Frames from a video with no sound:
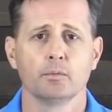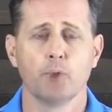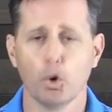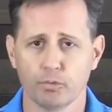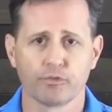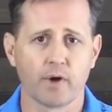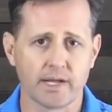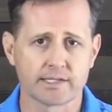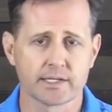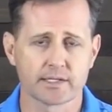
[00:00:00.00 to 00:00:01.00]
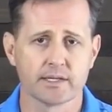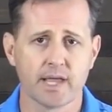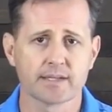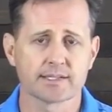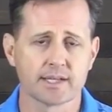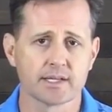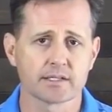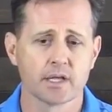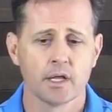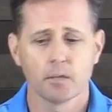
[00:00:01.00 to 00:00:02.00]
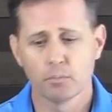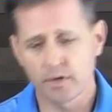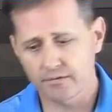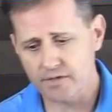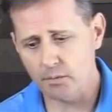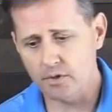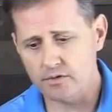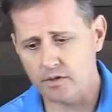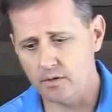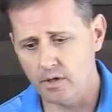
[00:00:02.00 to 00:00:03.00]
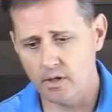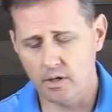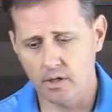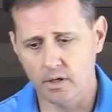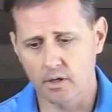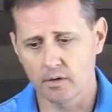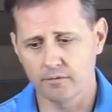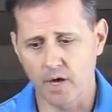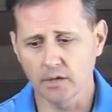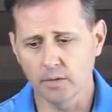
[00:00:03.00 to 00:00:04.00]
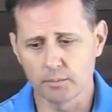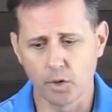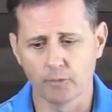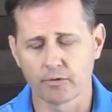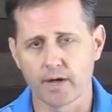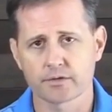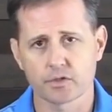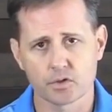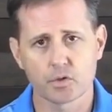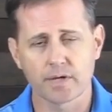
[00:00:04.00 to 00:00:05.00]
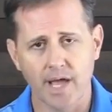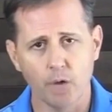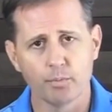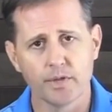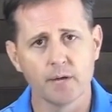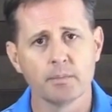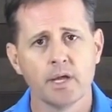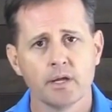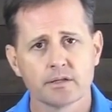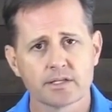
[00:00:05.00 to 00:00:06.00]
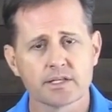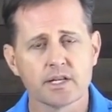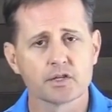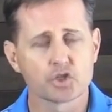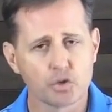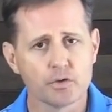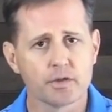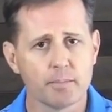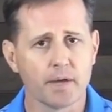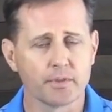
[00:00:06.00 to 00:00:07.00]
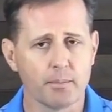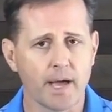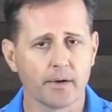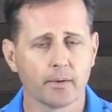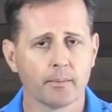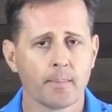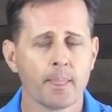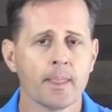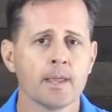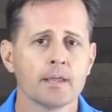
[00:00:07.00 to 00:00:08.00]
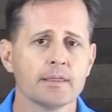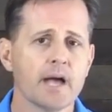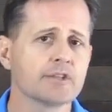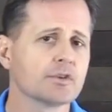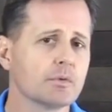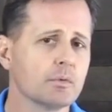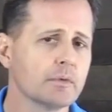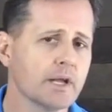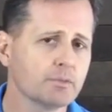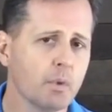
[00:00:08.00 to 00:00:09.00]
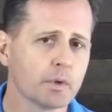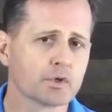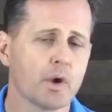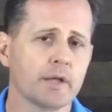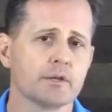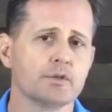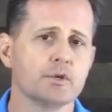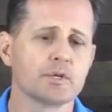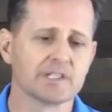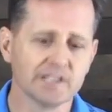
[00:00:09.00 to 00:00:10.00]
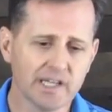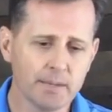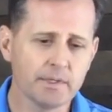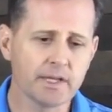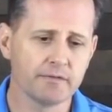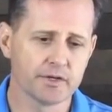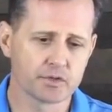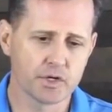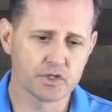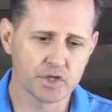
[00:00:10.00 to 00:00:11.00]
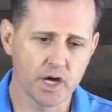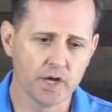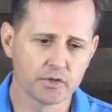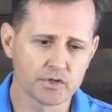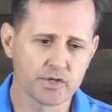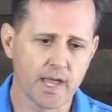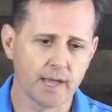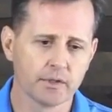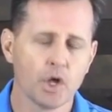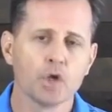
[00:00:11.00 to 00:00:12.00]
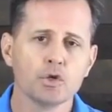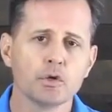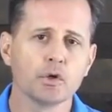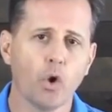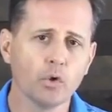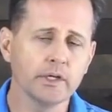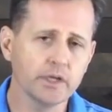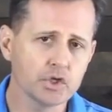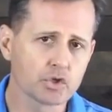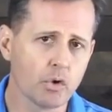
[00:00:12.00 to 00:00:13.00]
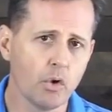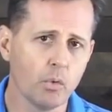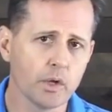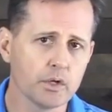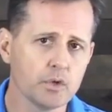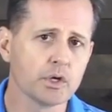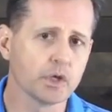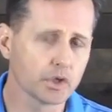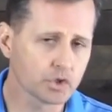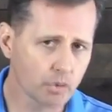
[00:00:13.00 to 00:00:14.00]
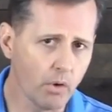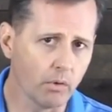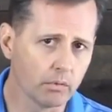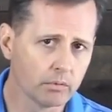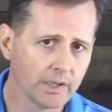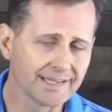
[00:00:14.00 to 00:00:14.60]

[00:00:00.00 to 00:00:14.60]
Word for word: Pope Francis in that sense. But if someone is following Pope Francis, you can help them to see the truth about the matter. That's what we're trying to do, is limit that frustration to understand you can only control what you can control.